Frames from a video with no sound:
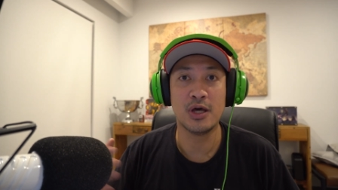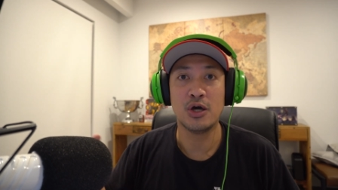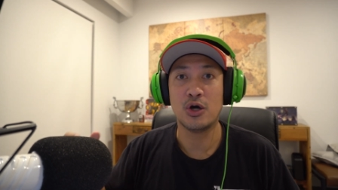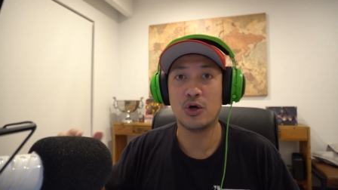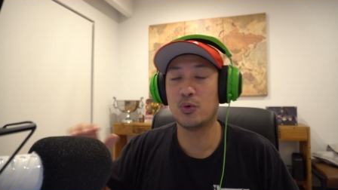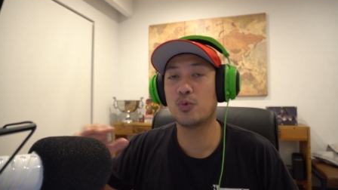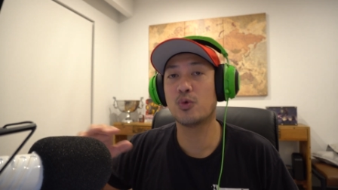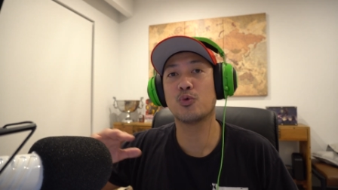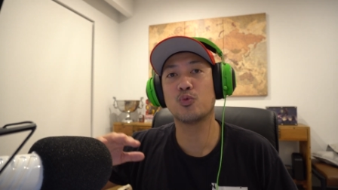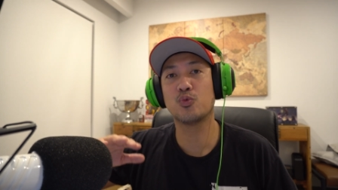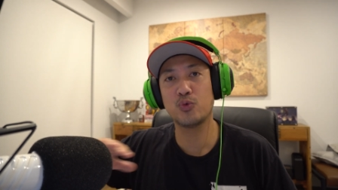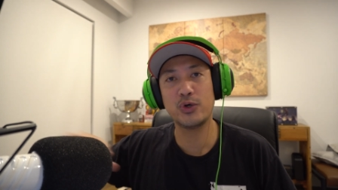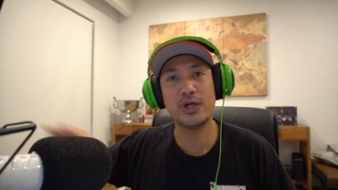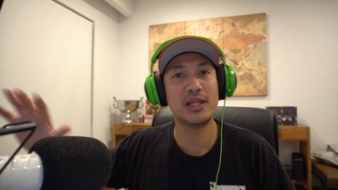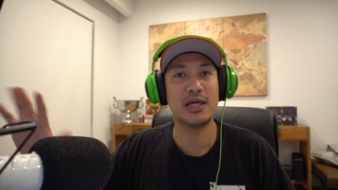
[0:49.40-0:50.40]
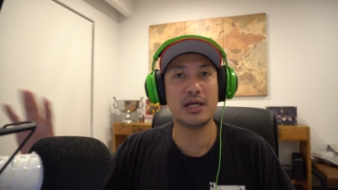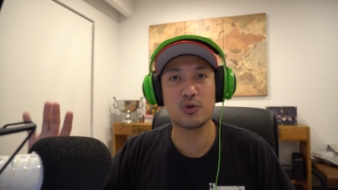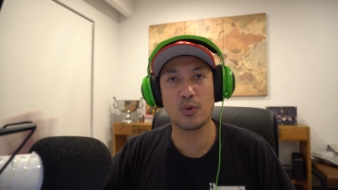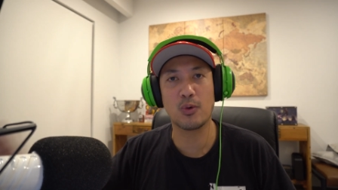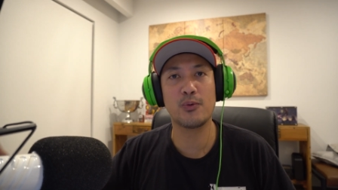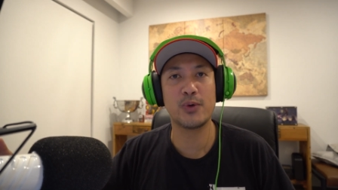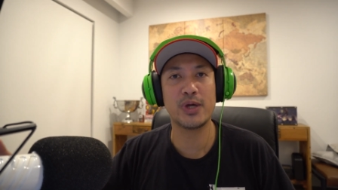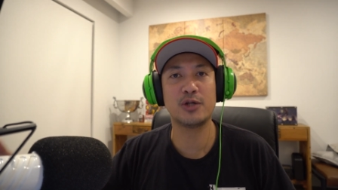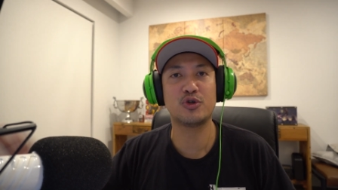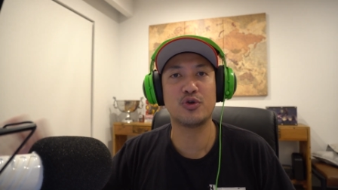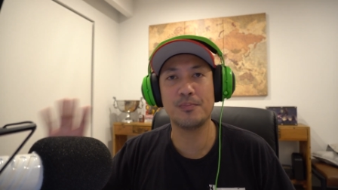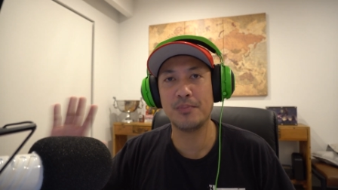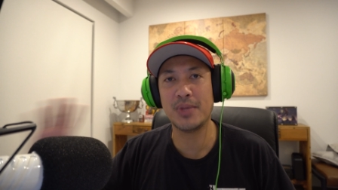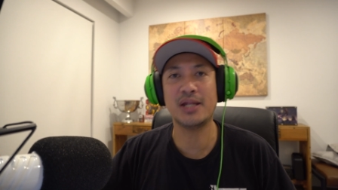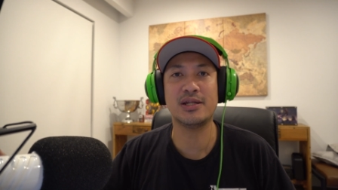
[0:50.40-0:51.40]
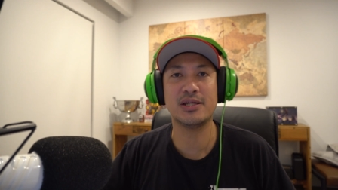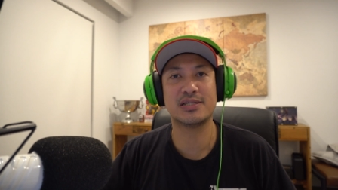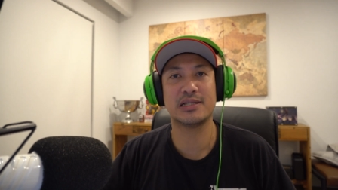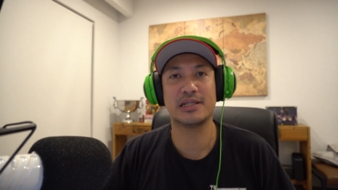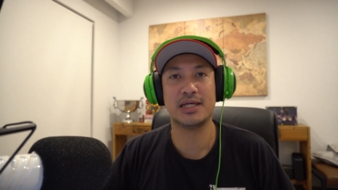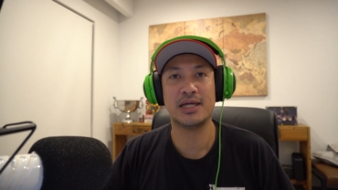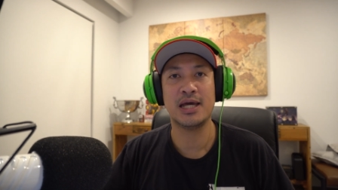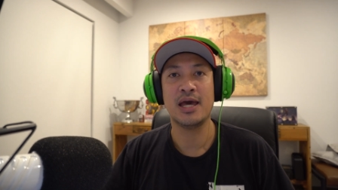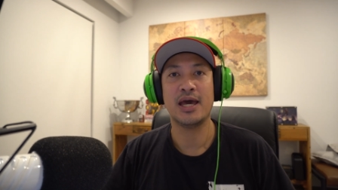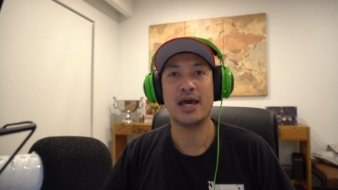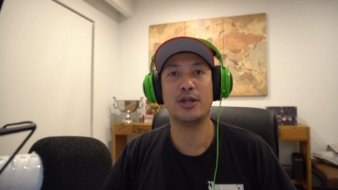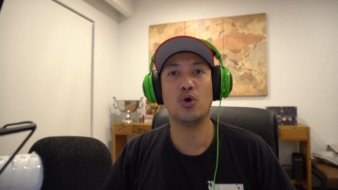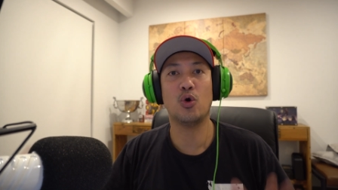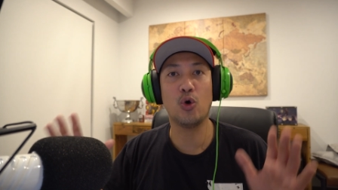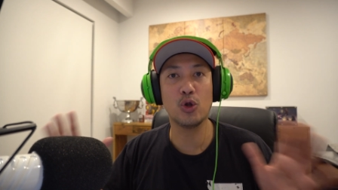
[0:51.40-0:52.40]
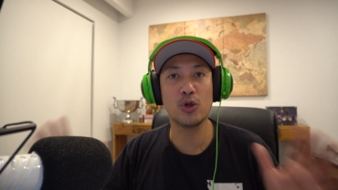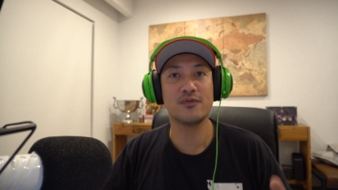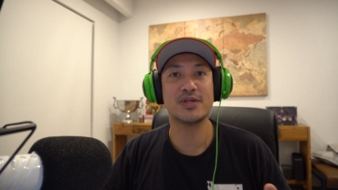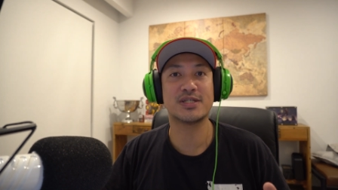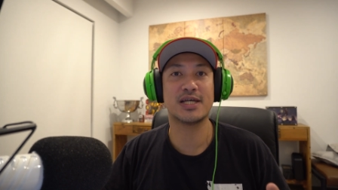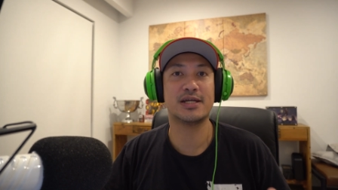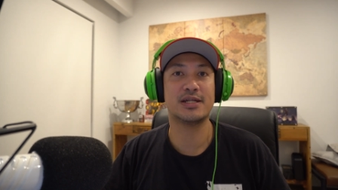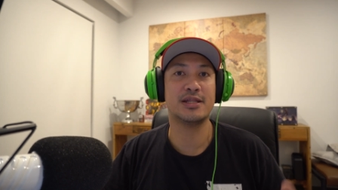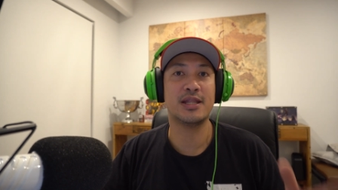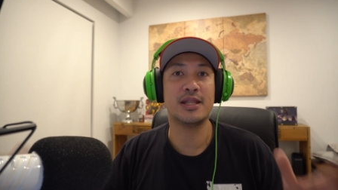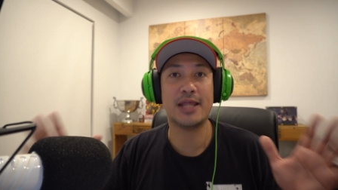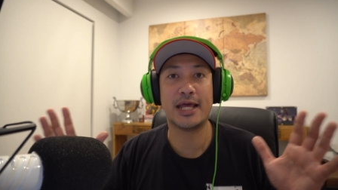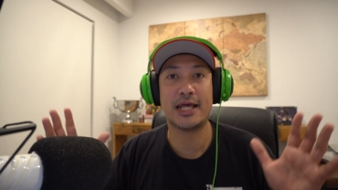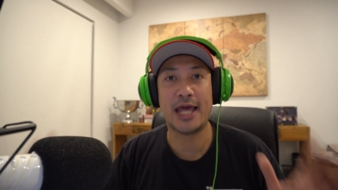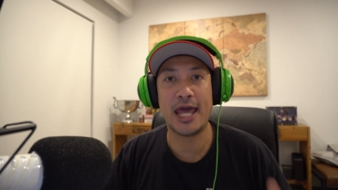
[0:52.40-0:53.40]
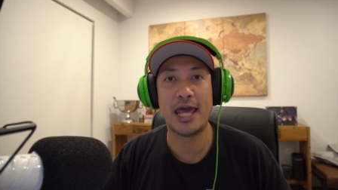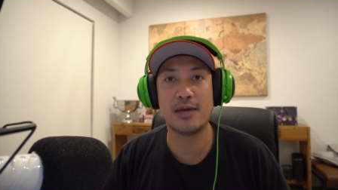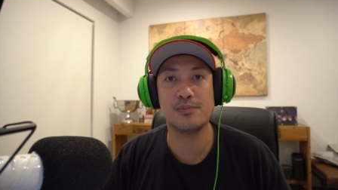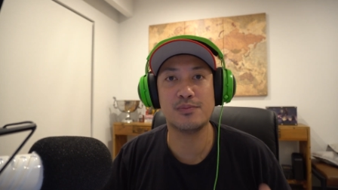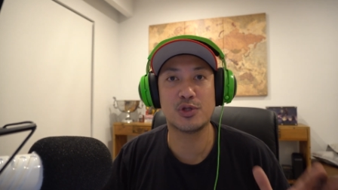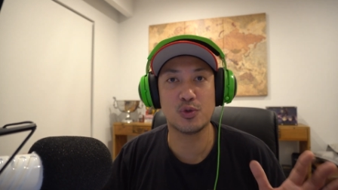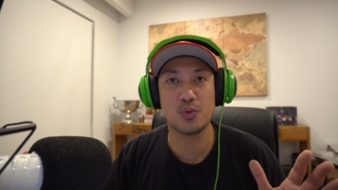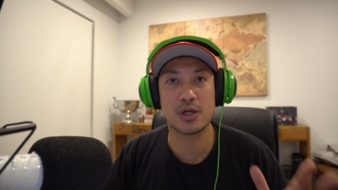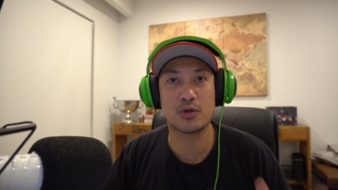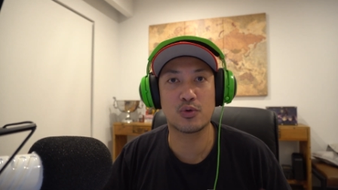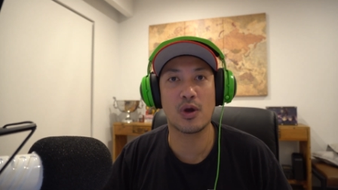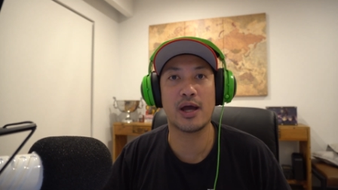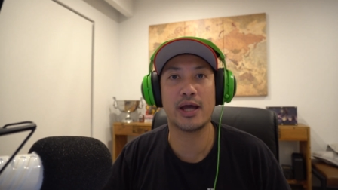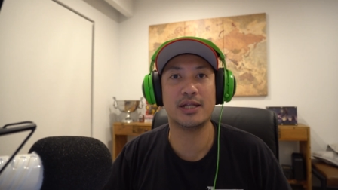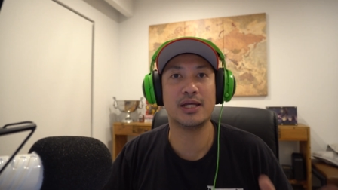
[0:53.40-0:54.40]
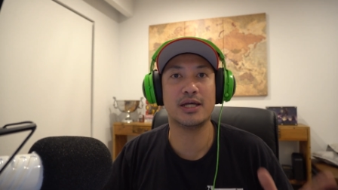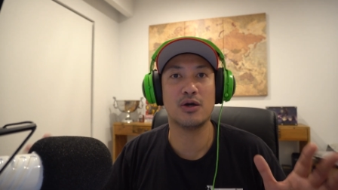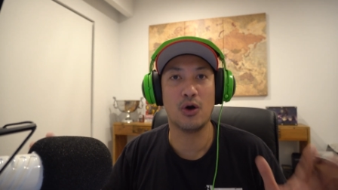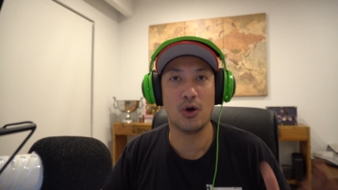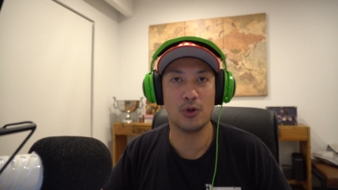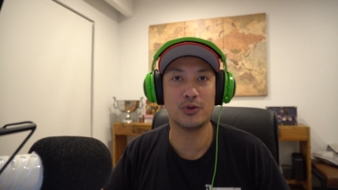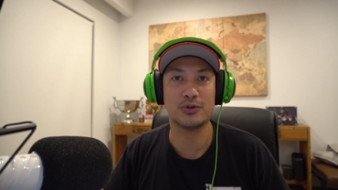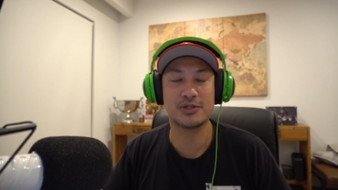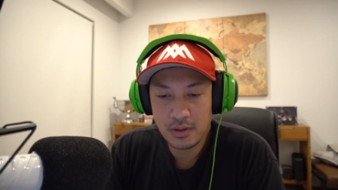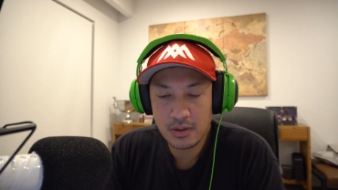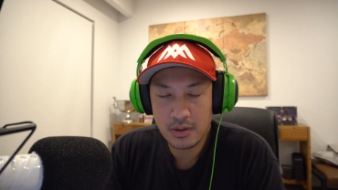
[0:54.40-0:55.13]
who were really growing tremendously, and all of a sudden they came to a grinding halt.